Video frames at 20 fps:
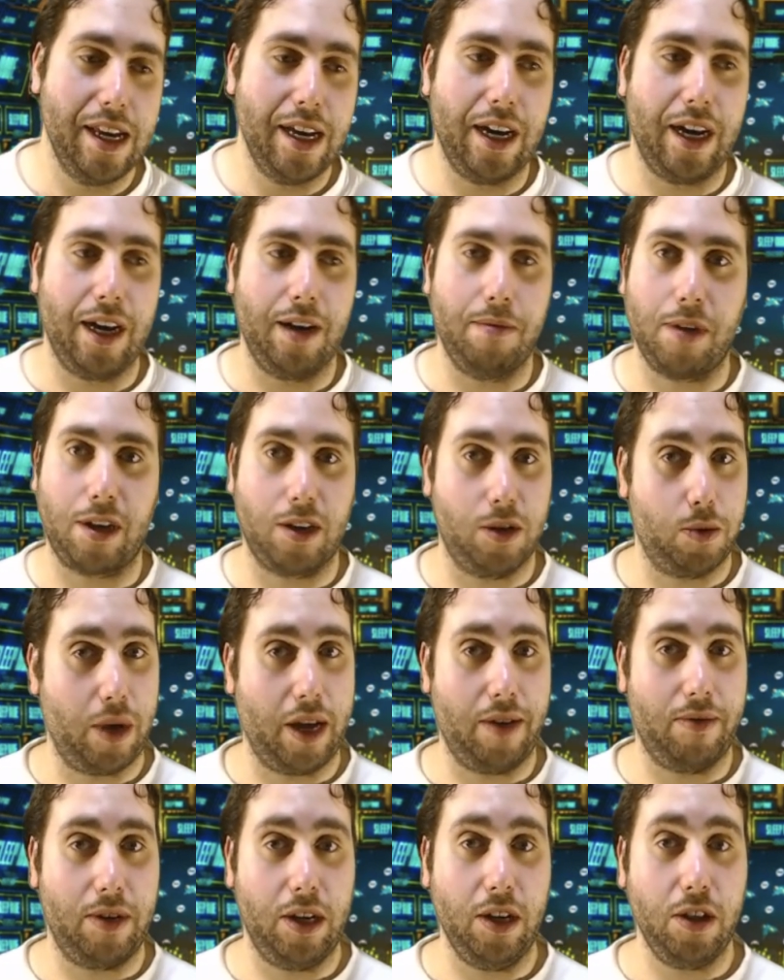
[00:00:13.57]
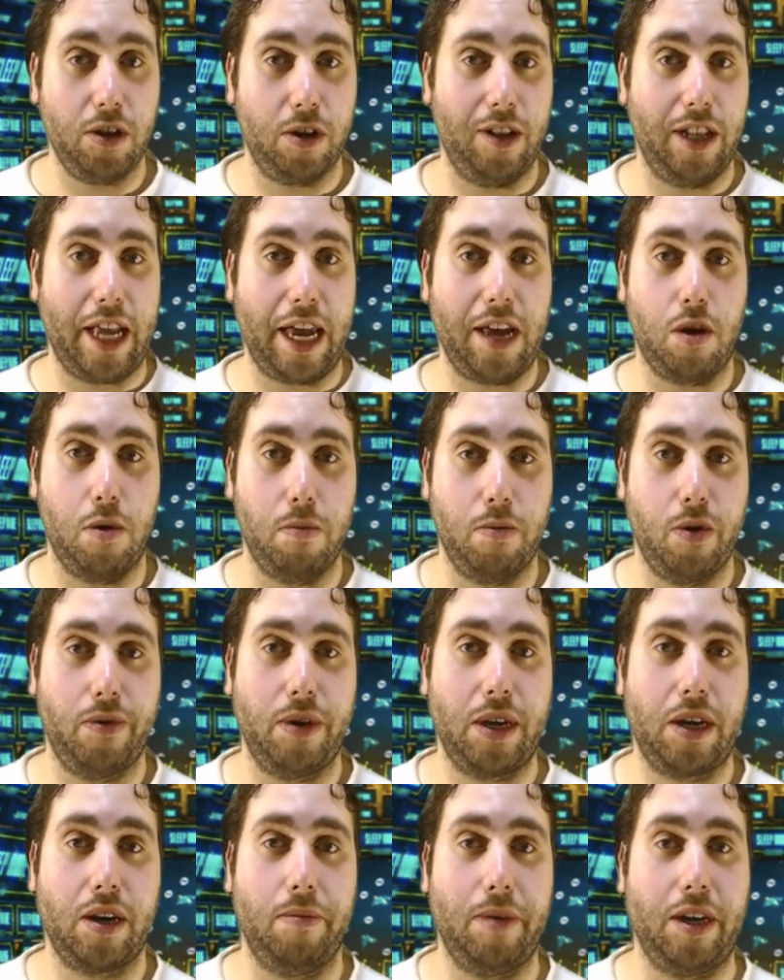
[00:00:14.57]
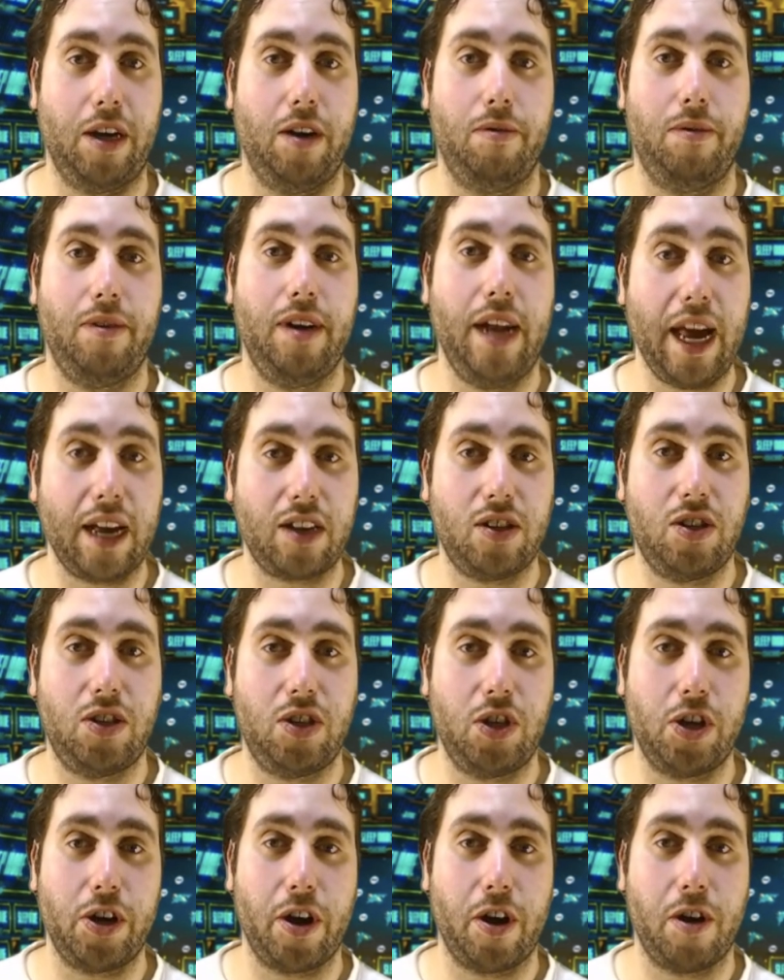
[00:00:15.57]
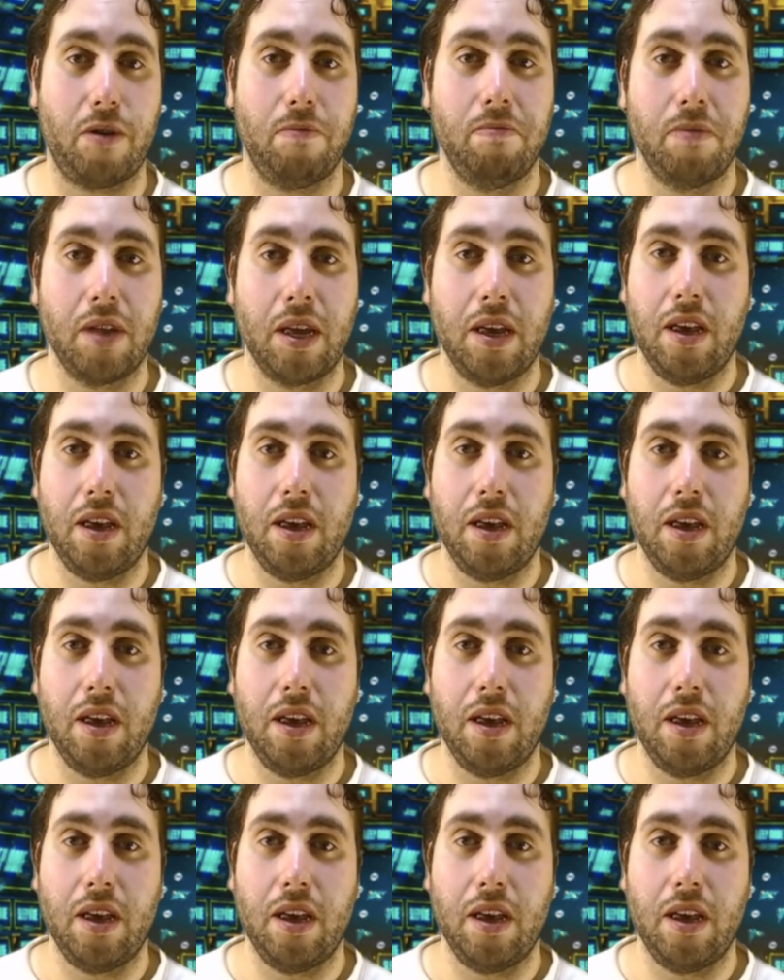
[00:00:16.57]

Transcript: uh, because we have another Lego movie coming out next year,